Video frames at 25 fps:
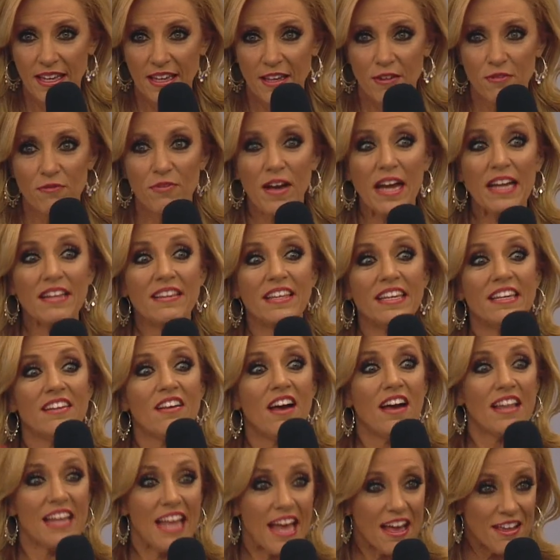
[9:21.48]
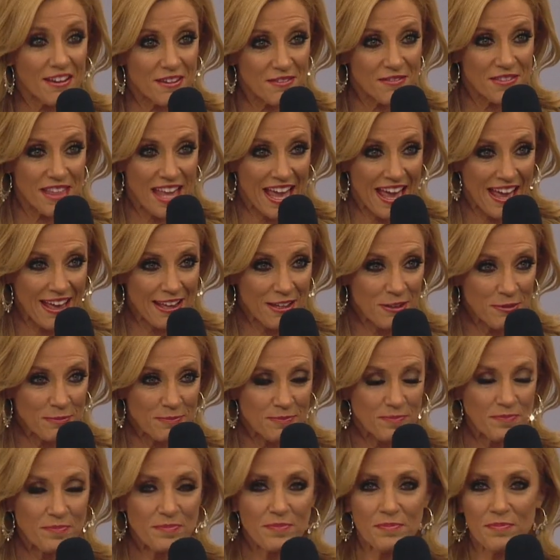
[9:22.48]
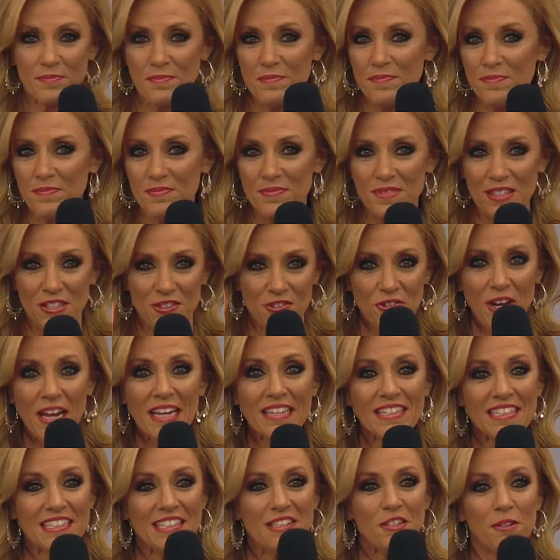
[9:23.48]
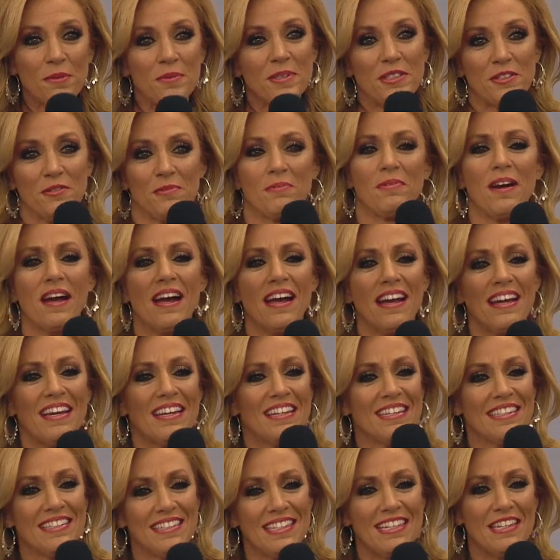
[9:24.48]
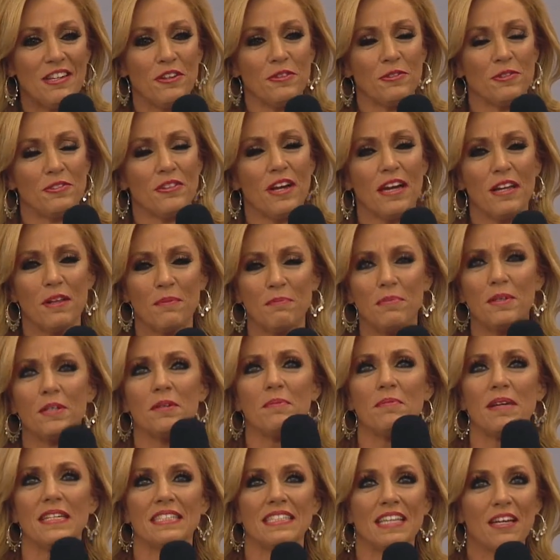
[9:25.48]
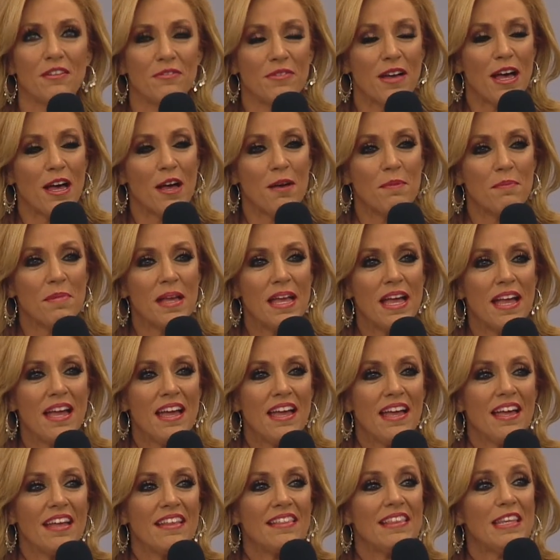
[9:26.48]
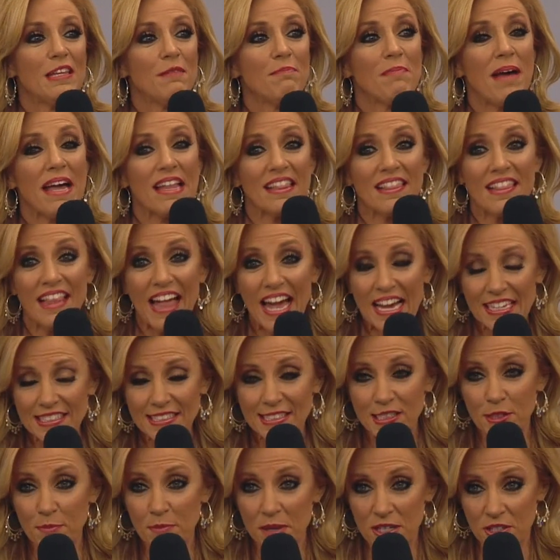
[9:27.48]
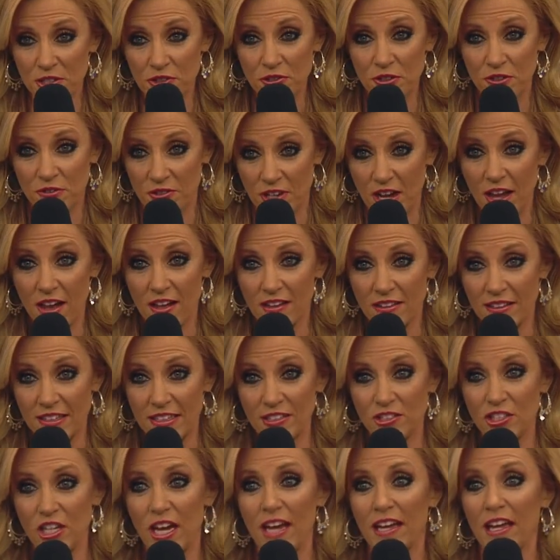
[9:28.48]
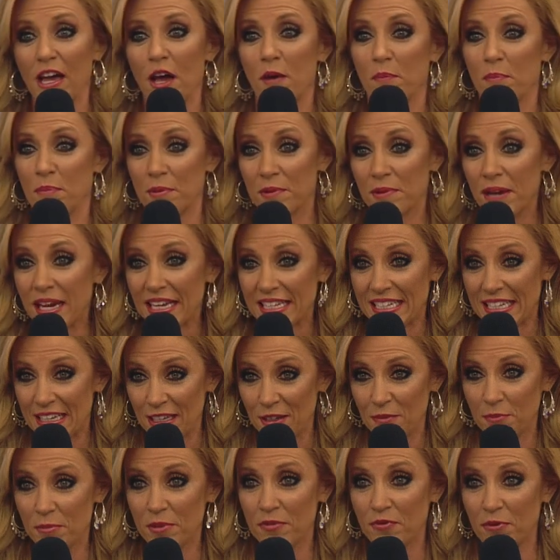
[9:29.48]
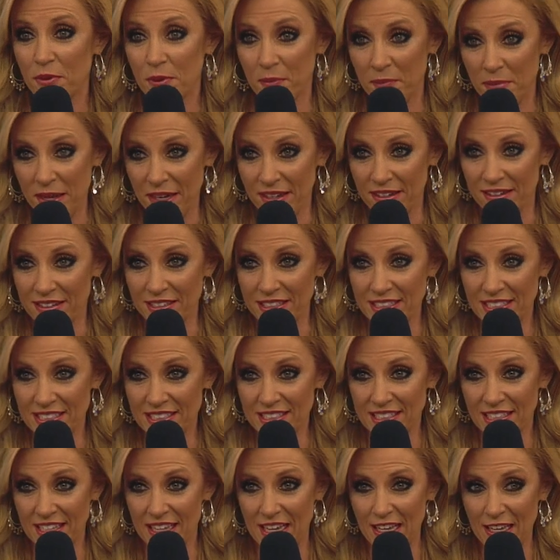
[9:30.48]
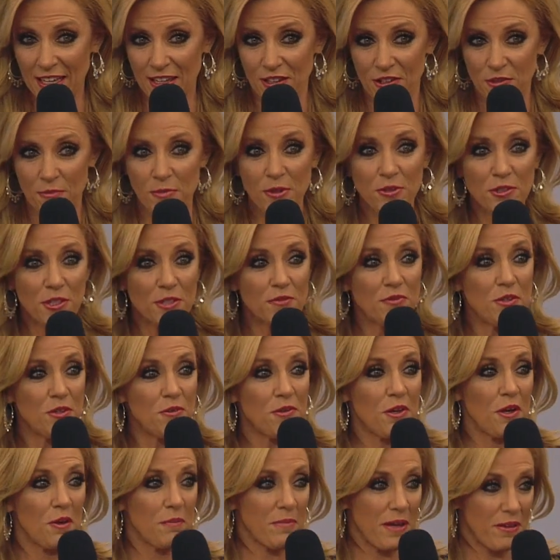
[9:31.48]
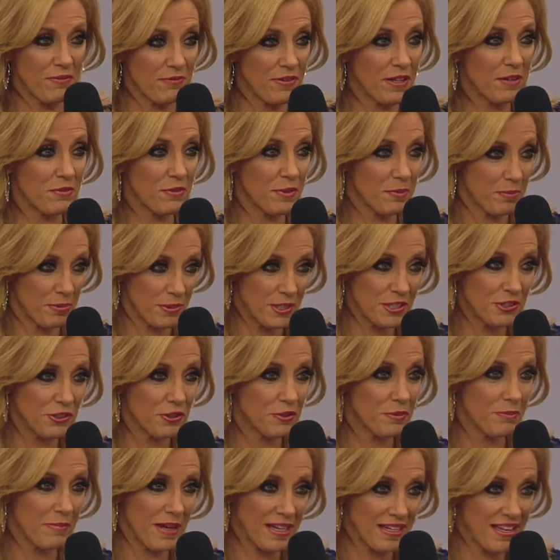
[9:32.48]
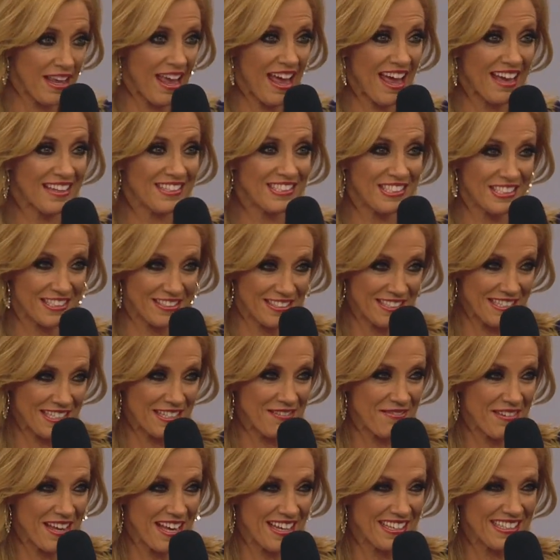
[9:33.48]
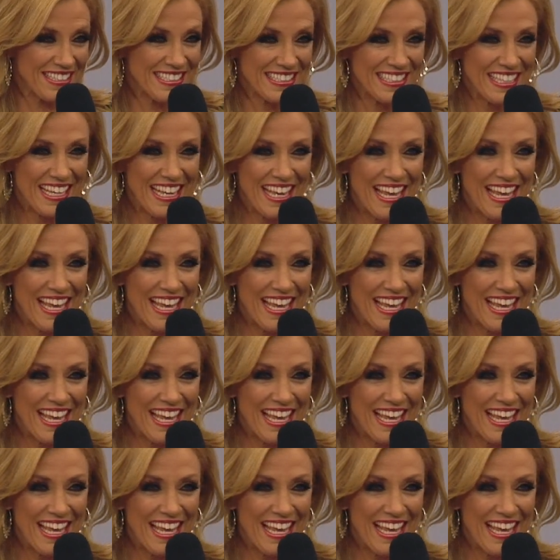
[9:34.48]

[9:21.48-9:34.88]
Finally got out of that, trying to do what's right and you know, try to build myself up. Then my last semester of college, I got pregnant before marriage. Most of you know my favorite preacher, my dad, Jerry Savelle,